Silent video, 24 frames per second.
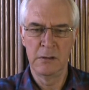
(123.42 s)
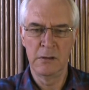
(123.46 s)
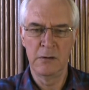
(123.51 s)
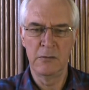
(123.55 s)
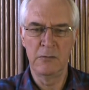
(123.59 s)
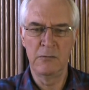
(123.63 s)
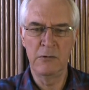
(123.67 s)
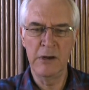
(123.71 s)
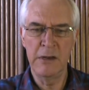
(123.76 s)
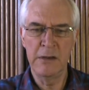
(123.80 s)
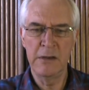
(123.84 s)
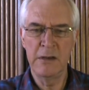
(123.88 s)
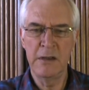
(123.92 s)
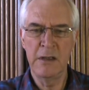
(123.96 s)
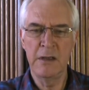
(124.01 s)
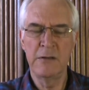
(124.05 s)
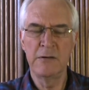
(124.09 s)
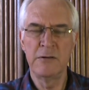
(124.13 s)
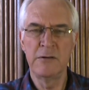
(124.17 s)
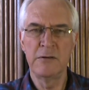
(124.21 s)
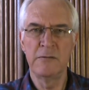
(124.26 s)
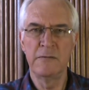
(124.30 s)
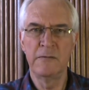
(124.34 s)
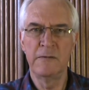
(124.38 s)
Write
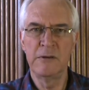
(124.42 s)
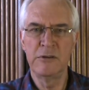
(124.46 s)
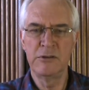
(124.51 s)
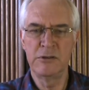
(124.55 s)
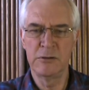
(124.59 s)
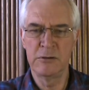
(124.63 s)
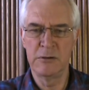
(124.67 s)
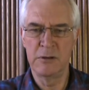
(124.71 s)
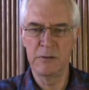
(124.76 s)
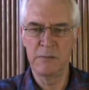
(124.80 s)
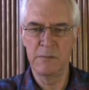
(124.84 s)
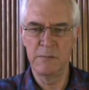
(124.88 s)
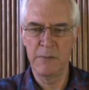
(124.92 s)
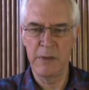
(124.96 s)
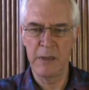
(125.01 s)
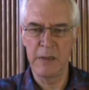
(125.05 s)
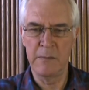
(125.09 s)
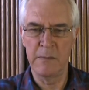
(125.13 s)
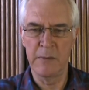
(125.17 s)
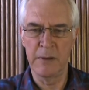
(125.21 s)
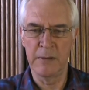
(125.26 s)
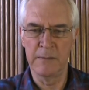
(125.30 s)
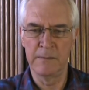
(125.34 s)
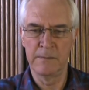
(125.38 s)
down your vision on
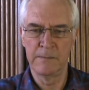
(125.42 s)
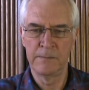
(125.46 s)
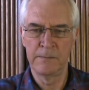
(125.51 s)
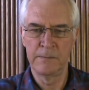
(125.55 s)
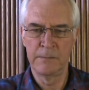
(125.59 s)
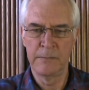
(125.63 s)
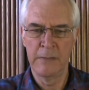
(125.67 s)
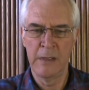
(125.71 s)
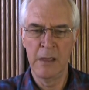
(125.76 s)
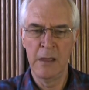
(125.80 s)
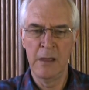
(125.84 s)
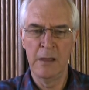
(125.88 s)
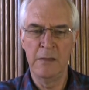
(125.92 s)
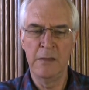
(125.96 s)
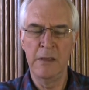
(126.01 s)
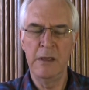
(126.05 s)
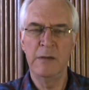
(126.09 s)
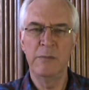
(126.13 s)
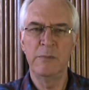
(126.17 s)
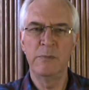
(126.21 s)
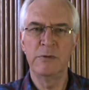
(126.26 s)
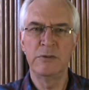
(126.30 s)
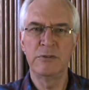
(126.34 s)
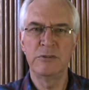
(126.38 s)
paper.
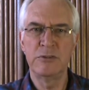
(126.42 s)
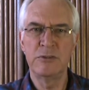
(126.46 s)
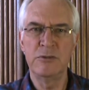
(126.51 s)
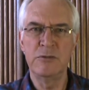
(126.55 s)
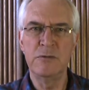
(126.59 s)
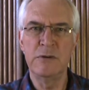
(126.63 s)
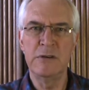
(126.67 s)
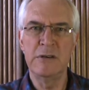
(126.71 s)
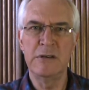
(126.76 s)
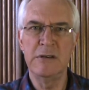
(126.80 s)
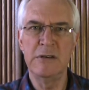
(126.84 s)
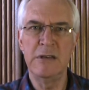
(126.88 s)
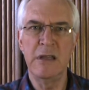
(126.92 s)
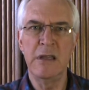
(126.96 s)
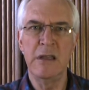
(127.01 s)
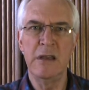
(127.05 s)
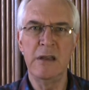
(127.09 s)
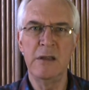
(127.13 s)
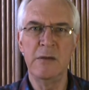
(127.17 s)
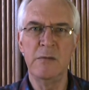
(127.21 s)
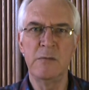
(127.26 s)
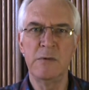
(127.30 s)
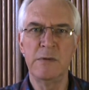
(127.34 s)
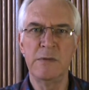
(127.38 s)
Then pursue it
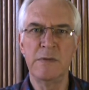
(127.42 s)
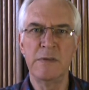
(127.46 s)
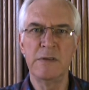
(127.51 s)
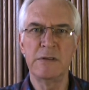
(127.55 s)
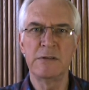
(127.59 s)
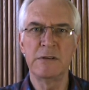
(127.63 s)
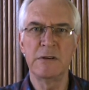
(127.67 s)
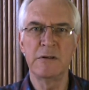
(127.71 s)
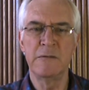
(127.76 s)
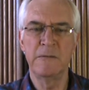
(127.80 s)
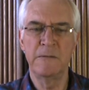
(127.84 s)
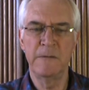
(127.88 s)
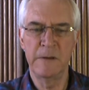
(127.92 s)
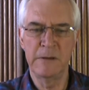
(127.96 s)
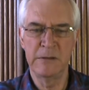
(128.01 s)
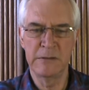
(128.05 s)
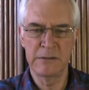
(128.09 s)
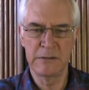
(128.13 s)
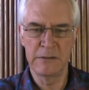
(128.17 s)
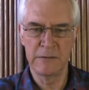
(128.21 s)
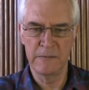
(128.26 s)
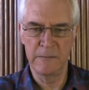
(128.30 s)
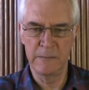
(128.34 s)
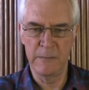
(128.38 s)
daily with this
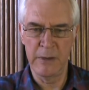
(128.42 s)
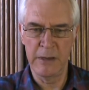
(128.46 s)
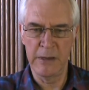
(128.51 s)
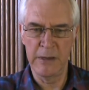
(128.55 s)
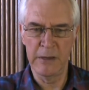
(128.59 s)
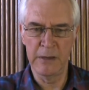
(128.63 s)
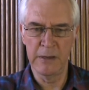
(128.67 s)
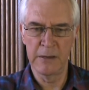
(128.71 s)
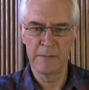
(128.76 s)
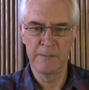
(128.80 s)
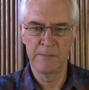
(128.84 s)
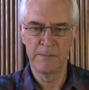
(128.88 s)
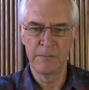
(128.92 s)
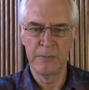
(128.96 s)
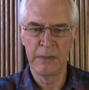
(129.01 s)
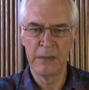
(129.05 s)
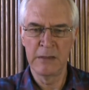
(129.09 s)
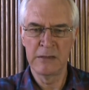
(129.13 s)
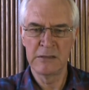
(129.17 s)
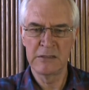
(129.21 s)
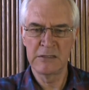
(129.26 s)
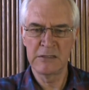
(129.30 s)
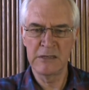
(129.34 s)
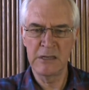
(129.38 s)
offensive mind.
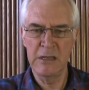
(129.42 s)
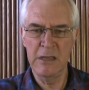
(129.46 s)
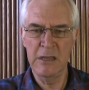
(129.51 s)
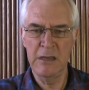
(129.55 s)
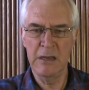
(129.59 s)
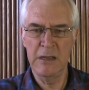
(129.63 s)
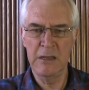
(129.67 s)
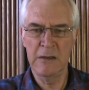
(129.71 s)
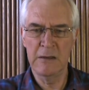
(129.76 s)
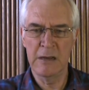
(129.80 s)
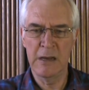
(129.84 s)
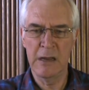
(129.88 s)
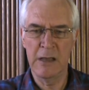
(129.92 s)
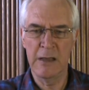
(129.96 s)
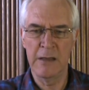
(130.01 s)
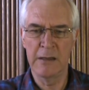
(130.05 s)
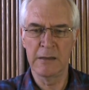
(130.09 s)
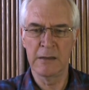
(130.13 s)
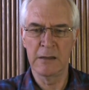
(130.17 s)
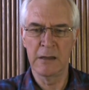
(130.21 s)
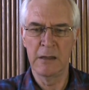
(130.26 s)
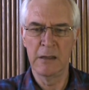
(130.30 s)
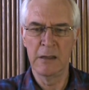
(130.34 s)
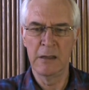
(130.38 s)
Say it out
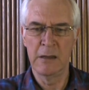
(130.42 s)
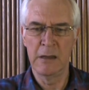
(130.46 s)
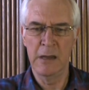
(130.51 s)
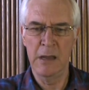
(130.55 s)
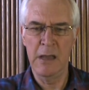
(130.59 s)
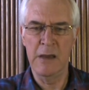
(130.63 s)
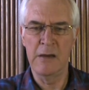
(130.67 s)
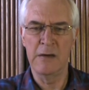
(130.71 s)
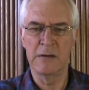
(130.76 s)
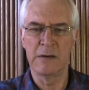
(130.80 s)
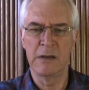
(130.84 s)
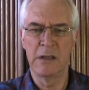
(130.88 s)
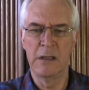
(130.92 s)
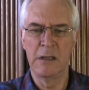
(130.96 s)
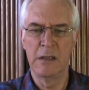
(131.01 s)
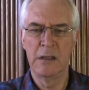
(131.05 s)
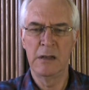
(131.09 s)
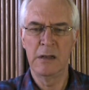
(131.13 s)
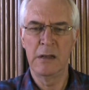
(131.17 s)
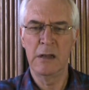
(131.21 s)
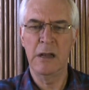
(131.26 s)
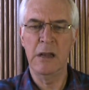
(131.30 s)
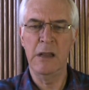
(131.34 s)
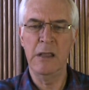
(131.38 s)
loud.
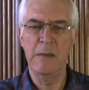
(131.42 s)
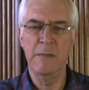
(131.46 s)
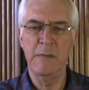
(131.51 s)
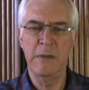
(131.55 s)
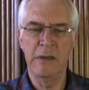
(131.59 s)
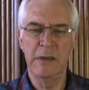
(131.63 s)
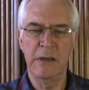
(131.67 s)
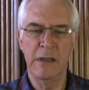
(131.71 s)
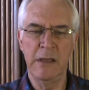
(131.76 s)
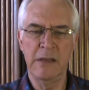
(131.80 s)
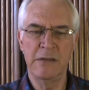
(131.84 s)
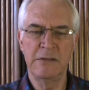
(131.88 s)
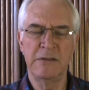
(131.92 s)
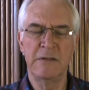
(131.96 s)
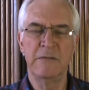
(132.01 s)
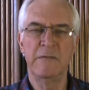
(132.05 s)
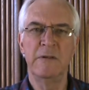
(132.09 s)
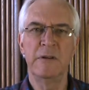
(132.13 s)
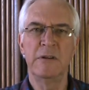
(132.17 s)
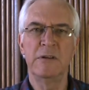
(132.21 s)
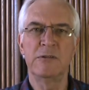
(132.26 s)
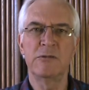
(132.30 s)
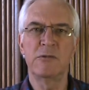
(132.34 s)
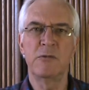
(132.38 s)
Claim it as if
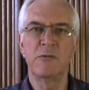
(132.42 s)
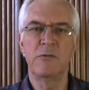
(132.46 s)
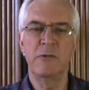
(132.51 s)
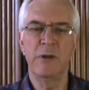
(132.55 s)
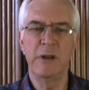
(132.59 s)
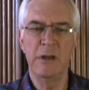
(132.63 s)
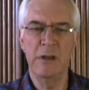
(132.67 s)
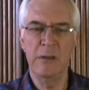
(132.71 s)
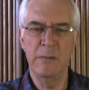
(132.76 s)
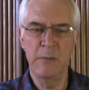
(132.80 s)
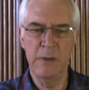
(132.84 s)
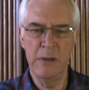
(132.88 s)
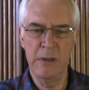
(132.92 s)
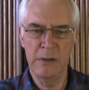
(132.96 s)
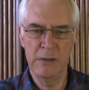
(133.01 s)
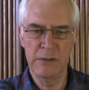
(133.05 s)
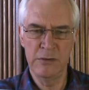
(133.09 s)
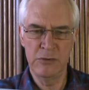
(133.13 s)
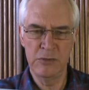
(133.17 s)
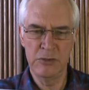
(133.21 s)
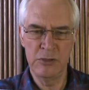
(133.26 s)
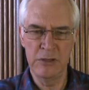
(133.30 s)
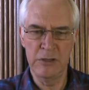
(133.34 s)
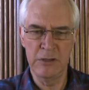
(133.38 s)
it has already been
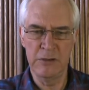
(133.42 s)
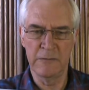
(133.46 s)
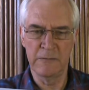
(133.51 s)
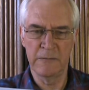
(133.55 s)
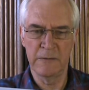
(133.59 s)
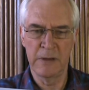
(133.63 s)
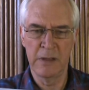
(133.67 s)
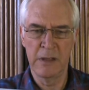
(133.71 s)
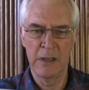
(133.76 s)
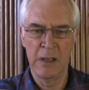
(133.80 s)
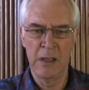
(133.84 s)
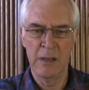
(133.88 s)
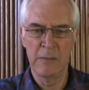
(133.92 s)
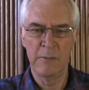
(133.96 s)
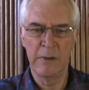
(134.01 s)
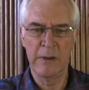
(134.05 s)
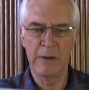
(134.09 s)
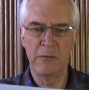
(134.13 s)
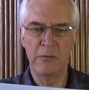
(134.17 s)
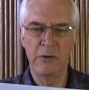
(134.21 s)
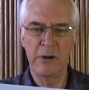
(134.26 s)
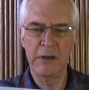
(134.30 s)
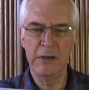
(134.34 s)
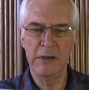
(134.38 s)
achieved. By
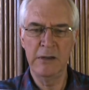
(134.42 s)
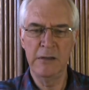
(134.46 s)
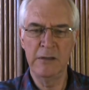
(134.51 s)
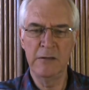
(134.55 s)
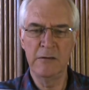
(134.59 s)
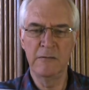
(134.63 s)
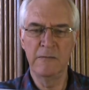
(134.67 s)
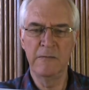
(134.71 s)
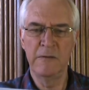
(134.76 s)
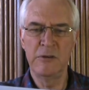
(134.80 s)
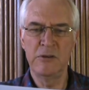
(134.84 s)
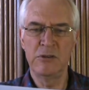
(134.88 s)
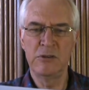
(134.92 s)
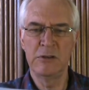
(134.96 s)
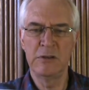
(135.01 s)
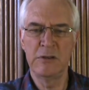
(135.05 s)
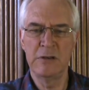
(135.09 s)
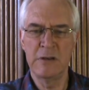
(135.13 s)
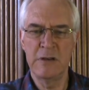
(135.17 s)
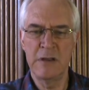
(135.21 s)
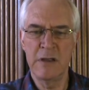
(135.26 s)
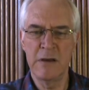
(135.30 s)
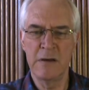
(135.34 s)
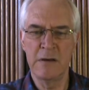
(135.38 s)
writing your
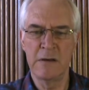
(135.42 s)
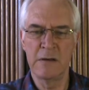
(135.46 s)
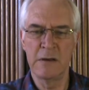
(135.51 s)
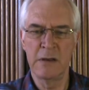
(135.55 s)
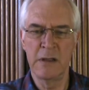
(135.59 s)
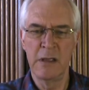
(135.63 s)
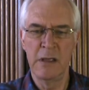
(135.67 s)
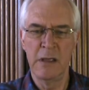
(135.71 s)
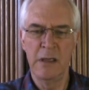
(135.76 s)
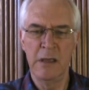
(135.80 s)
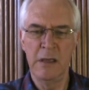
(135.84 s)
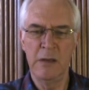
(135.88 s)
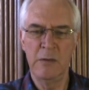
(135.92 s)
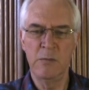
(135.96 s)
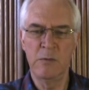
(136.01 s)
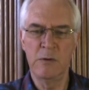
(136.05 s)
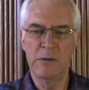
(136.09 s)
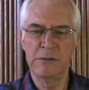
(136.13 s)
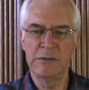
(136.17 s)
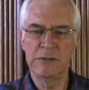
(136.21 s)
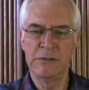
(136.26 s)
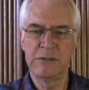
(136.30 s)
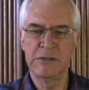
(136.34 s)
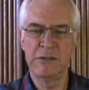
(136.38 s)
vision down, it
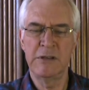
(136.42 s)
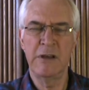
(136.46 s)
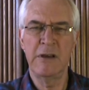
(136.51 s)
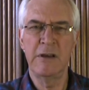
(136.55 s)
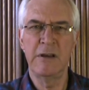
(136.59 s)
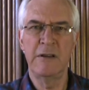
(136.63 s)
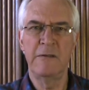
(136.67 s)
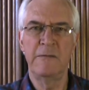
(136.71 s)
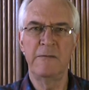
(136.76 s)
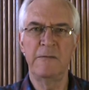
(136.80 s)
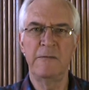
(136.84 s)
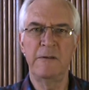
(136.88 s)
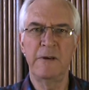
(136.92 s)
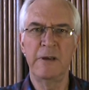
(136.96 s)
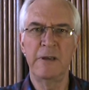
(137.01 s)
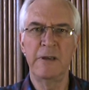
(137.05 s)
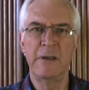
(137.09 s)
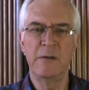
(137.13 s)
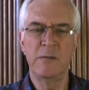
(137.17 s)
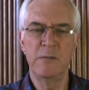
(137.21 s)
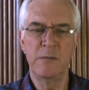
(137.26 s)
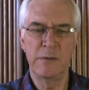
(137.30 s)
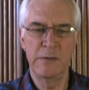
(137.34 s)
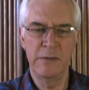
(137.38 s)
will start a
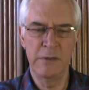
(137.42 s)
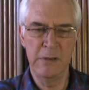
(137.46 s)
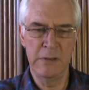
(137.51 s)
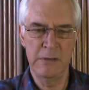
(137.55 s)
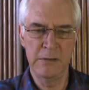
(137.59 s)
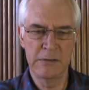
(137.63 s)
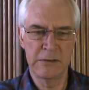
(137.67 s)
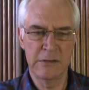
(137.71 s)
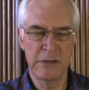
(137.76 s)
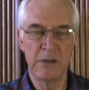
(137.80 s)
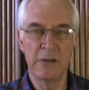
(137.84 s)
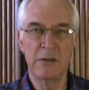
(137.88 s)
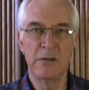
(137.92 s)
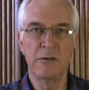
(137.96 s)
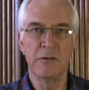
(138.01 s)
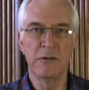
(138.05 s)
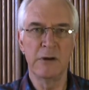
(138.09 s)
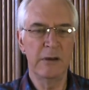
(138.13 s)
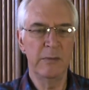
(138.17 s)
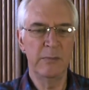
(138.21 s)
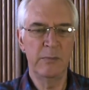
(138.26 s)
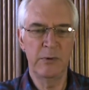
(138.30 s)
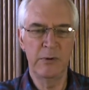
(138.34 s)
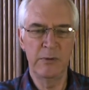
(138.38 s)
fire within inside you.
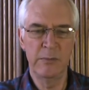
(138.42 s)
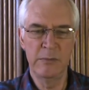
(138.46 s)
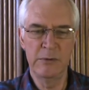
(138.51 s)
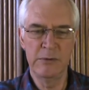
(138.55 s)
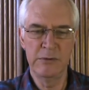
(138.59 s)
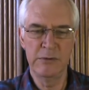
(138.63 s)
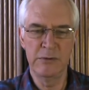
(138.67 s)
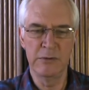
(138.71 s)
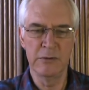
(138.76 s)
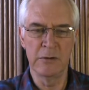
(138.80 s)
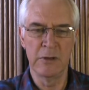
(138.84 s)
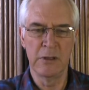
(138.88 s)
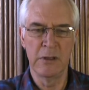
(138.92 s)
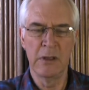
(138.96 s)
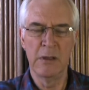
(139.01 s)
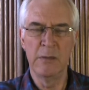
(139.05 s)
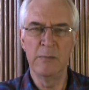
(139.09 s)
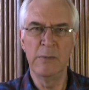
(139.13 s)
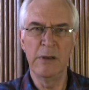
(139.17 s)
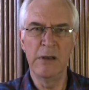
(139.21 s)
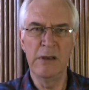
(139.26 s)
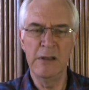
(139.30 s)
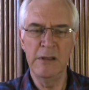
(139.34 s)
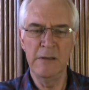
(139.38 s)
I promise you.
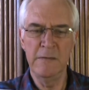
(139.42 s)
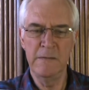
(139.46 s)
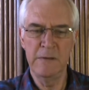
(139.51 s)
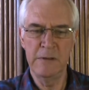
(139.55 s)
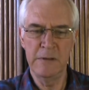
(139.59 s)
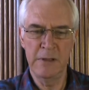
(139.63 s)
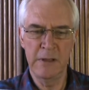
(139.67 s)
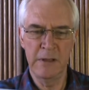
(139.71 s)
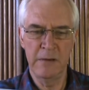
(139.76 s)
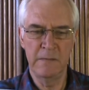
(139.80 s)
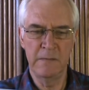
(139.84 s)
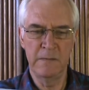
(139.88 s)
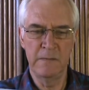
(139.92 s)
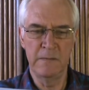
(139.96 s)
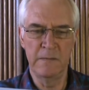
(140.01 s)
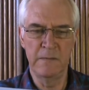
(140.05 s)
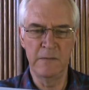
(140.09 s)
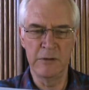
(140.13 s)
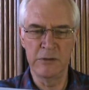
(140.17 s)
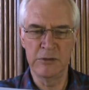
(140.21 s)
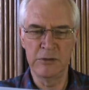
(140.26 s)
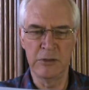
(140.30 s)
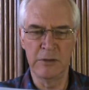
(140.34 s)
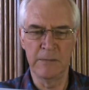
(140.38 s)
Believe in that
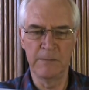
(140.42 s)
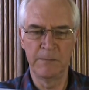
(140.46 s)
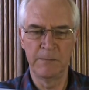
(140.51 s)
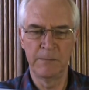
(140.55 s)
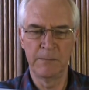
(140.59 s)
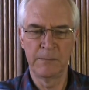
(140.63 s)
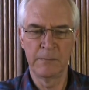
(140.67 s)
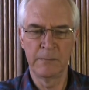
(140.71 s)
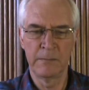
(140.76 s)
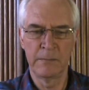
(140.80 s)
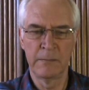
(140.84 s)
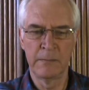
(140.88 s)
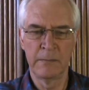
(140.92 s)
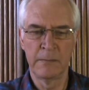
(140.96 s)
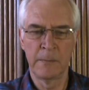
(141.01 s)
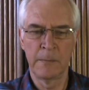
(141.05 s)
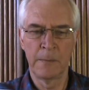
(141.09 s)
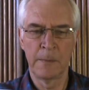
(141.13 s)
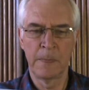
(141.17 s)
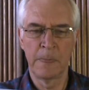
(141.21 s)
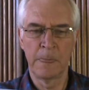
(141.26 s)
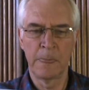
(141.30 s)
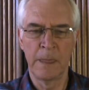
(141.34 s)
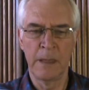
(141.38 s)
vision.
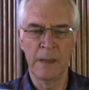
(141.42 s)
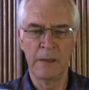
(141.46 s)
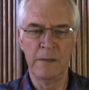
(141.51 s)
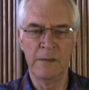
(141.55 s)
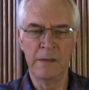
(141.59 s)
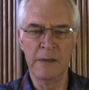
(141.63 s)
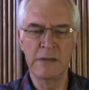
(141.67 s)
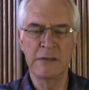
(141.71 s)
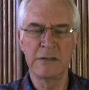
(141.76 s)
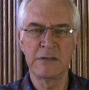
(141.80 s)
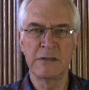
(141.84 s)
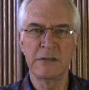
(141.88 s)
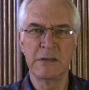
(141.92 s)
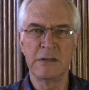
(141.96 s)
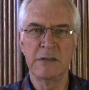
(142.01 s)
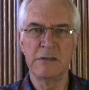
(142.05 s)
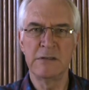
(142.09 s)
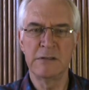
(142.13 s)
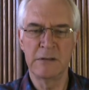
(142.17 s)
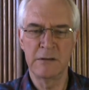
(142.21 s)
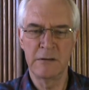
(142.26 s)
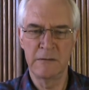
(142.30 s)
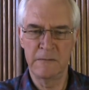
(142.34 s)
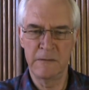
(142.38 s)
This
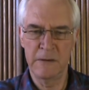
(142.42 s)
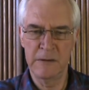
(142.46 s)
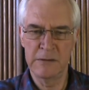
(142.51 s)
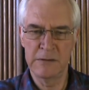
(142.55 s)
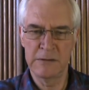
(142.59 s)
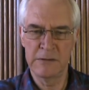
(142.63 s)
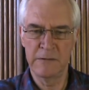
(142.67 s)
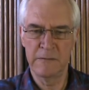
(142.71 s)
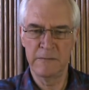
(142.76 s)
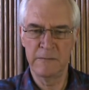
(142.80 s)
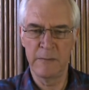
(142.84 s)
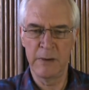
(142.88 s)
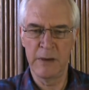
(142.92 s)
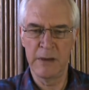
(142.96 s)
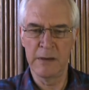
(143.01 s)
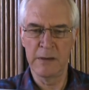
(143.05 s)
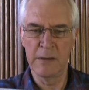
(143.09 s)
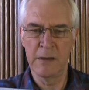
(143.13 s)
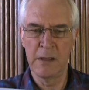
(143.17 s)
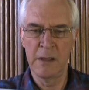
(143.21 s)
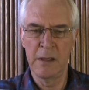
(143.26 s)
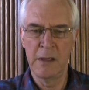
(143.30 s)
is an offensive mind.